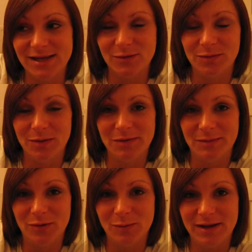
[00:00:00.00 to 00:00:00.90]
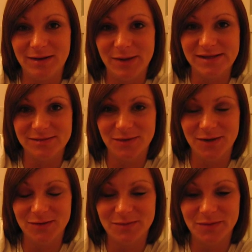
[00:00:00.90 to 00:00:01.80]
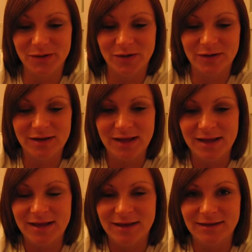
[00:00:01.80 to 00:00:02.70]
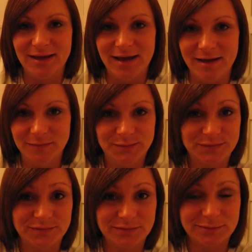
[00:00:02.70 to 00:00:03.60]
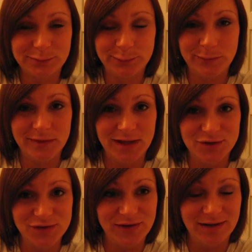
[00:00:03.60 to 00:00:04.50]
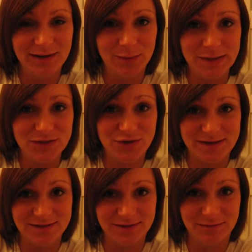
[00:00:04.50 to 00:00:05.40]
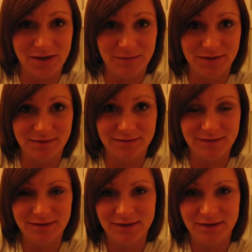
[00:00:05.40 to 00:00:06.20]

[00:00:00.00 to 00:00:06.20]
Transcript: sleep will probably put me in a better mood but yeah I just feel a little bit stressed at the moment